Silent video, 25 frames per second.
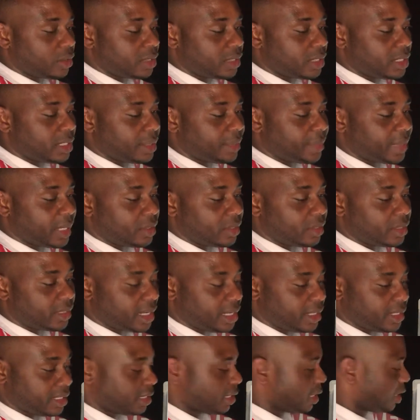theta minus sin
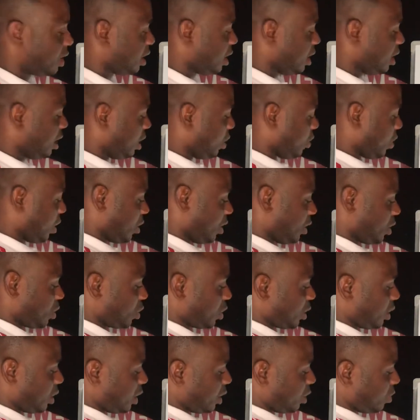theta, we're going to
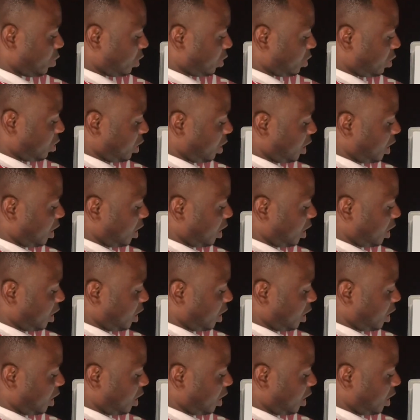get what?